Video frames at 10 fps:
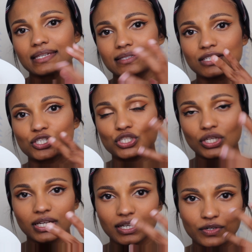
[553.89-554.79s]
is the
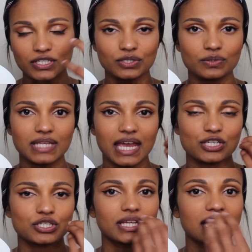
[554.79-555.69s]
sugar crystals
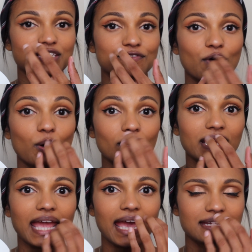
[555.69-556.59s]
actually
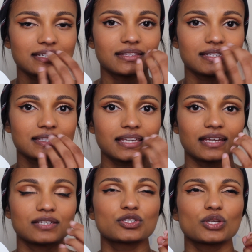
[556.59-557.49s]
exfoliate the
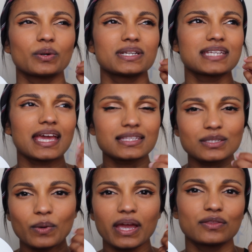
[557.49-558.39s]
skin, so it takes
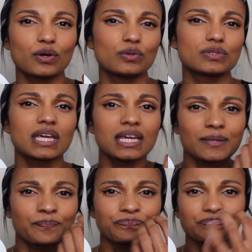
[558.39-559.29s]
away those
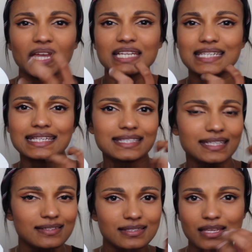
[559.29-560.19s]
dead
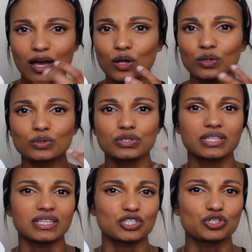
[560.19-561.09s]
skin
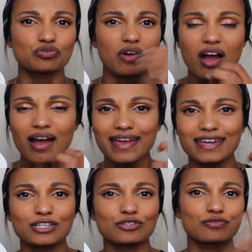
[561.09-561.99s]
cells, the
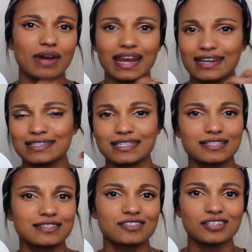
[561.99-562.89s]
dry, cracked
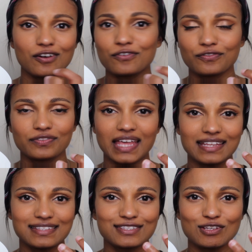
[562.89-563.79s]
stuff
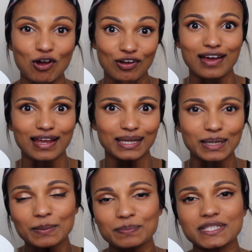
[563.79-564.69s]
that's on our
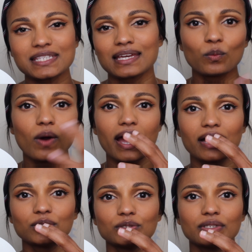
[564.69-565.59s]
lips.
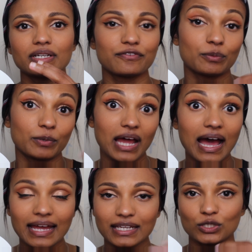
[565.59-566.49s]
While if you put
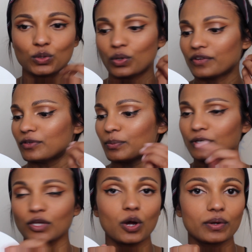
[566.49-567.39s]
honey or if you
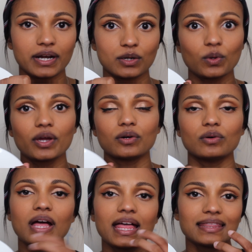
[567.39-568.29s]
put coconut oil,